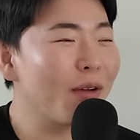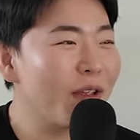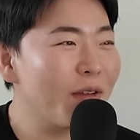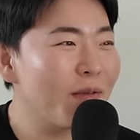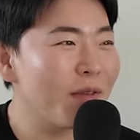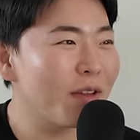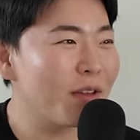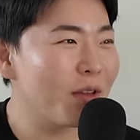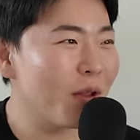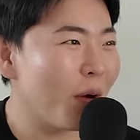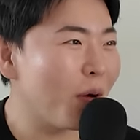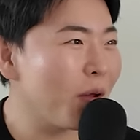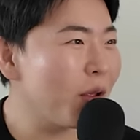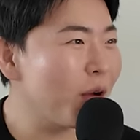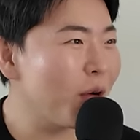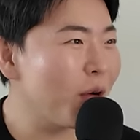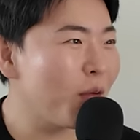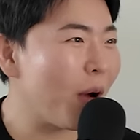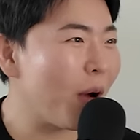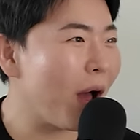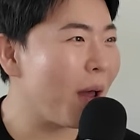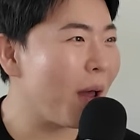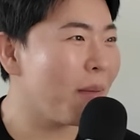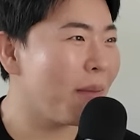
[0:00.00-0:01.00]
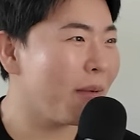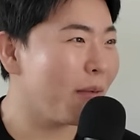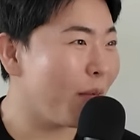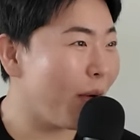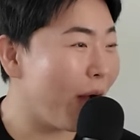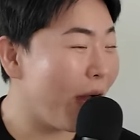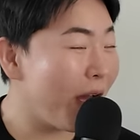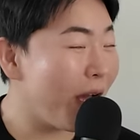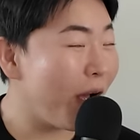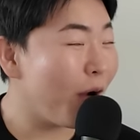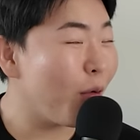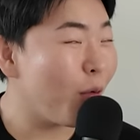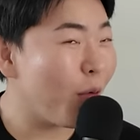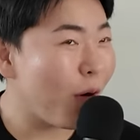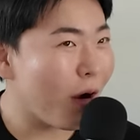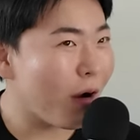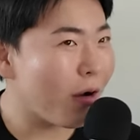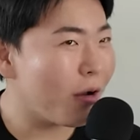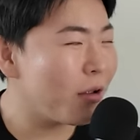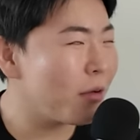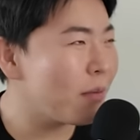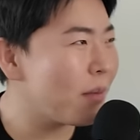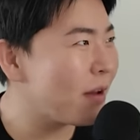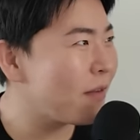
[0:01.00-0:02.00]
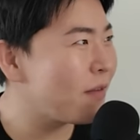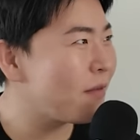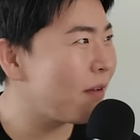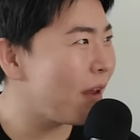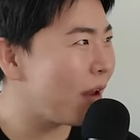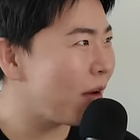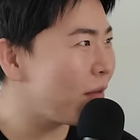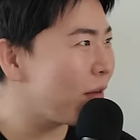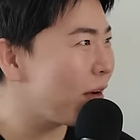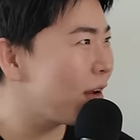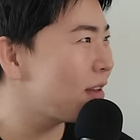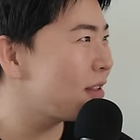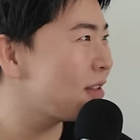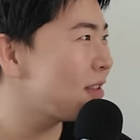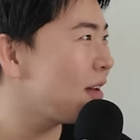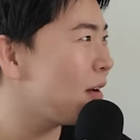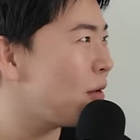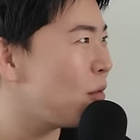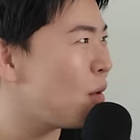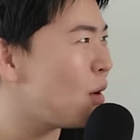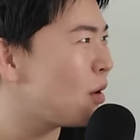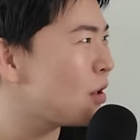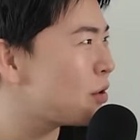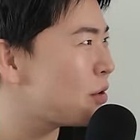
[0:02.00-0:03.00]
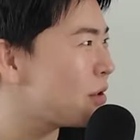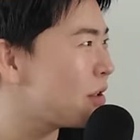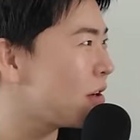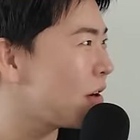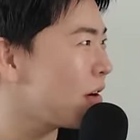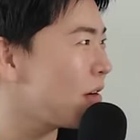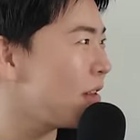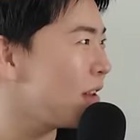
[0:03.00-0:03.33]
I don't even know you. Why why why are you my favorite uh, Wall Street